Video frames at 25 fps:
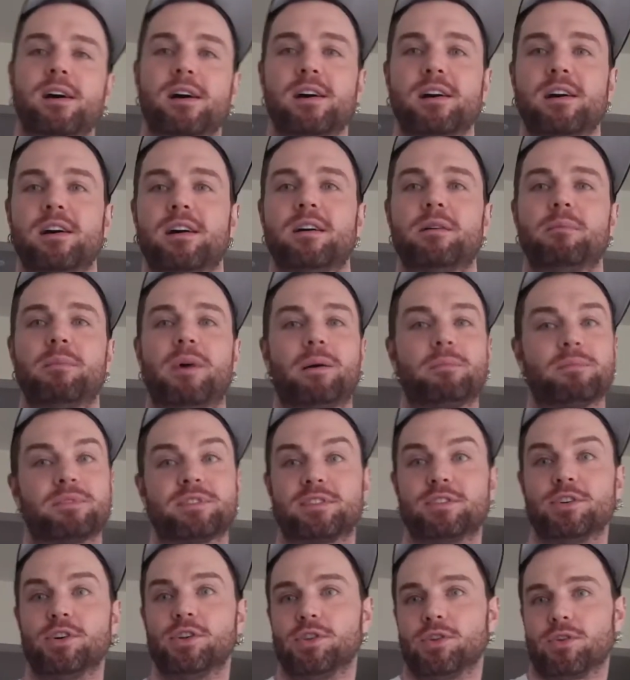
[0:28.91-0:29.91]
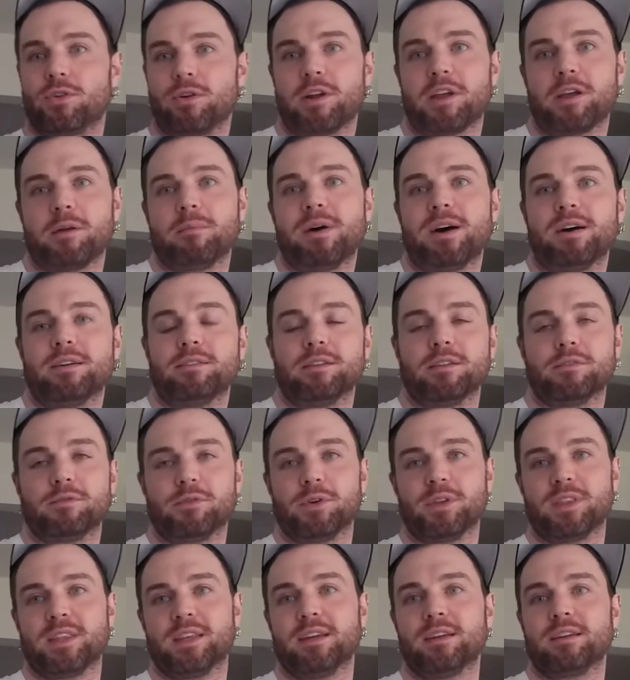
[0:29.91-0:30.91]
I'm still learning about
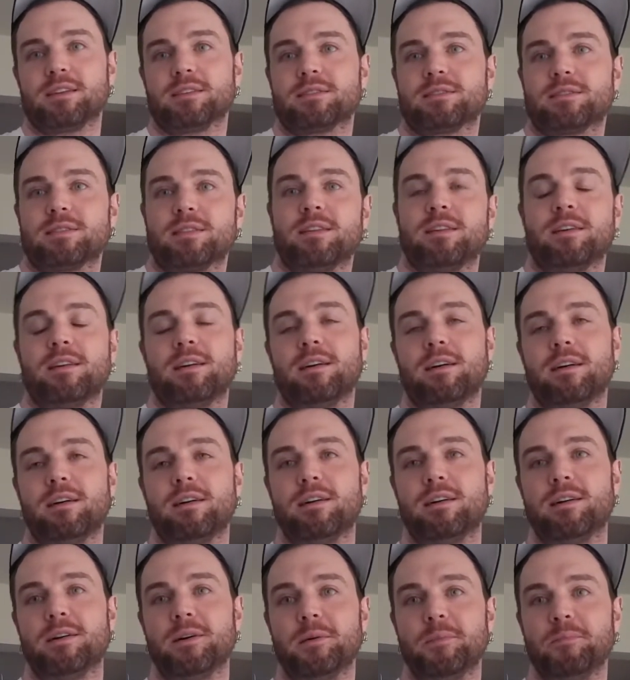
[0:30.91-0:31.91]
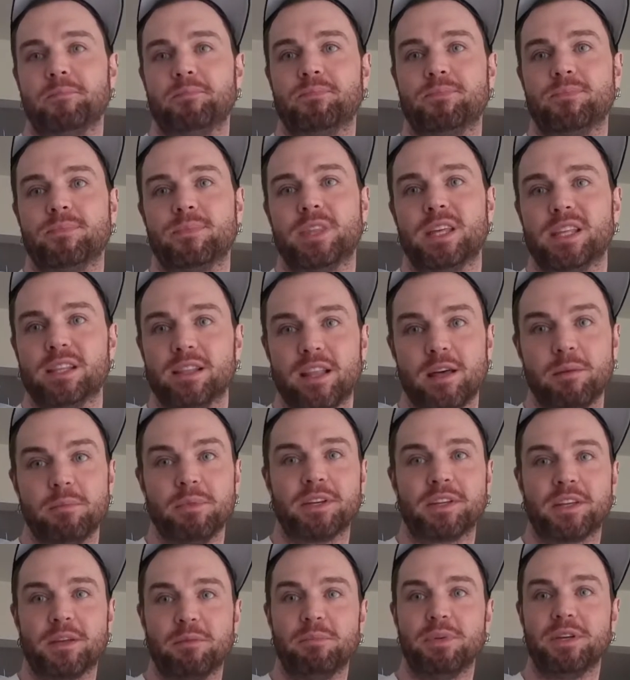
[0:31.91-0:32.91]
different things that
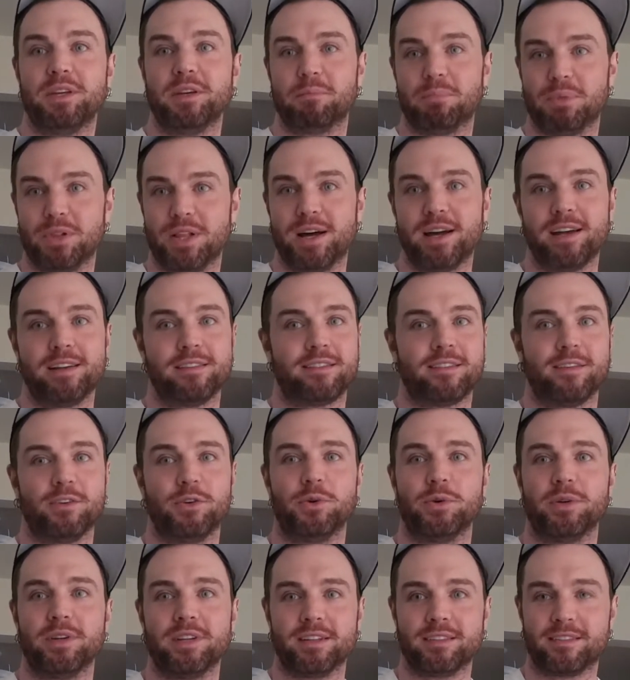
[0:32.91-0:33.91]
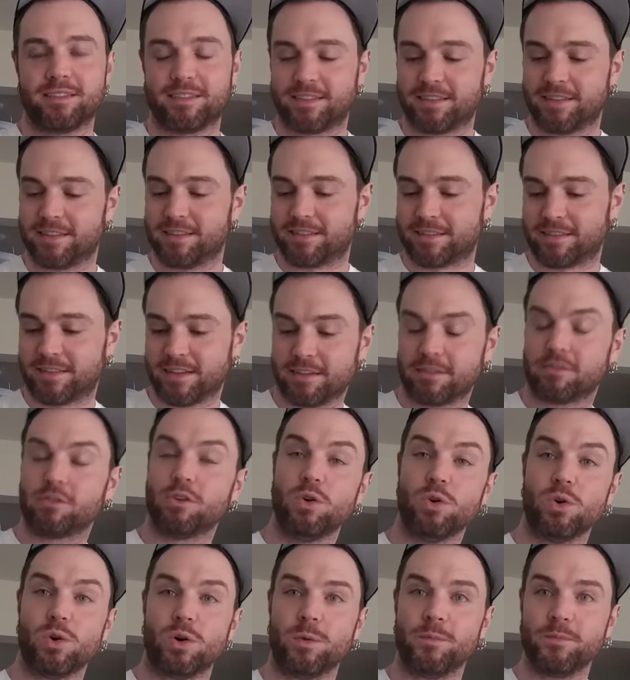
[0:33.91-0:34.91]
lemon can be applied to, and it's
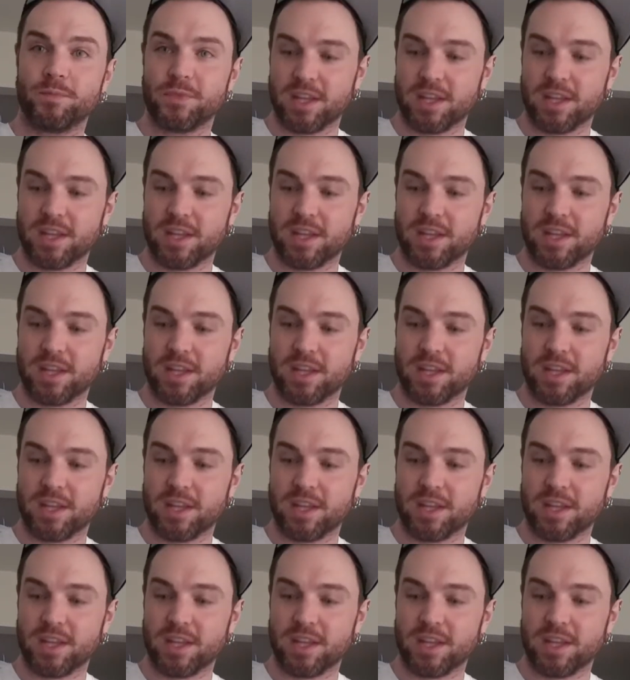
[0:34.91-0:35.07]
cool.